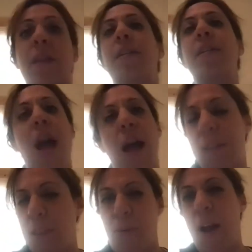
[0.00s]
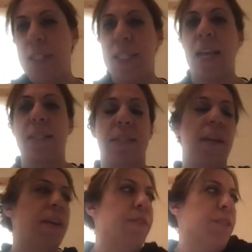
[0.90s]
not the process.
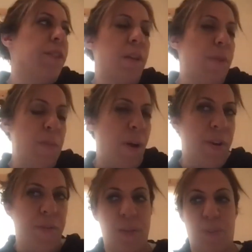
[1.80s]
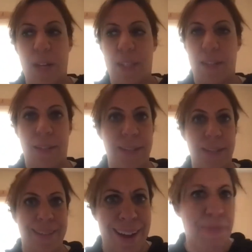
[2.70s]
There's going to be a part of this process that's
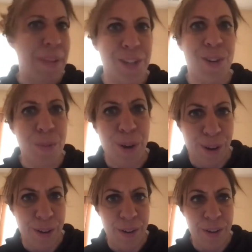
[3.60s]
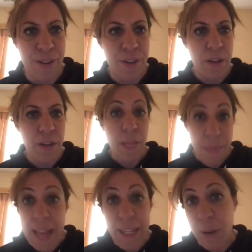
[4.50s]
not pleasurable.
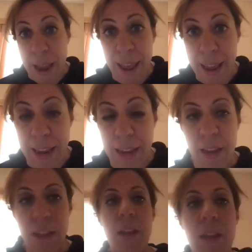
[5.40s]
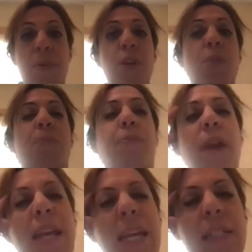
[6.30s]
That's okay. But your
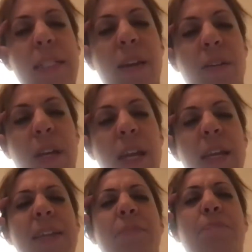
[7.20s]
brain's hearing it as